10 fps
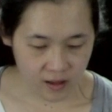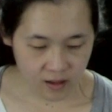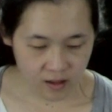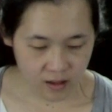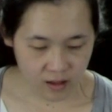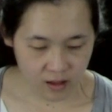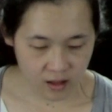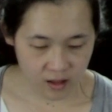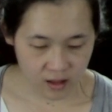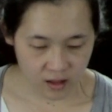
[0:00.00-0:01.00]

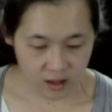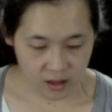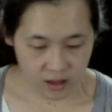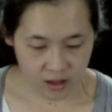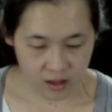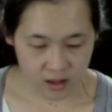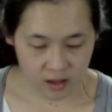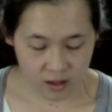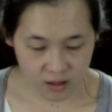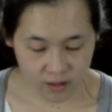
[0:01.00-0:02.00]

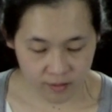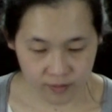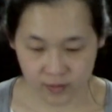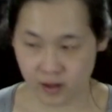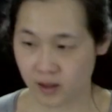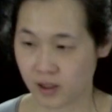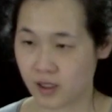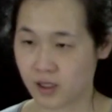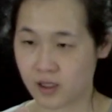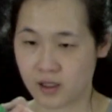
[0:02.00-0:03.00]

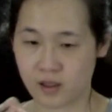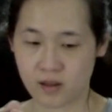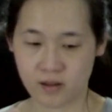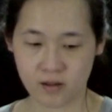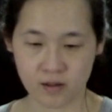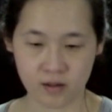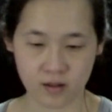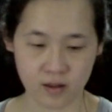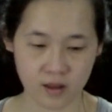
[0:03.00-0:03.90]
(silence)